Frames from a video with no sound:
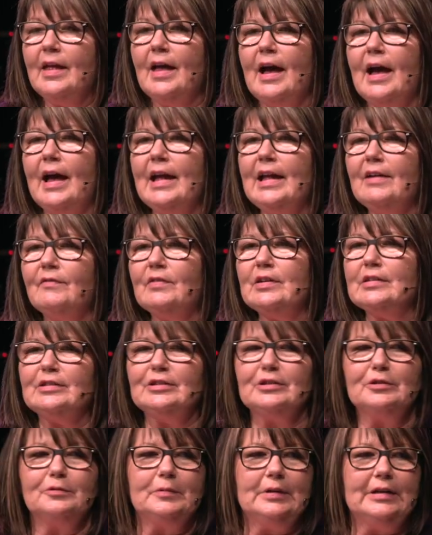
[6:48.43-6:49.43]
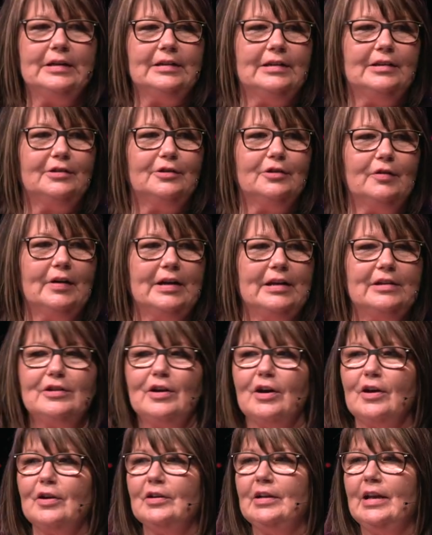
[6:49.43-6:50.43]
I have a sweet little
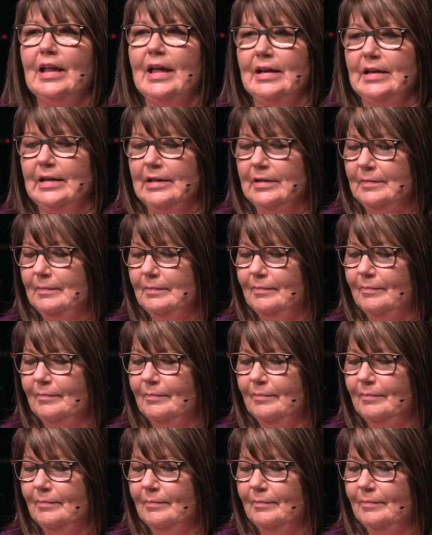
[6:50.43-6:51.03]
granddaughter, Lenny.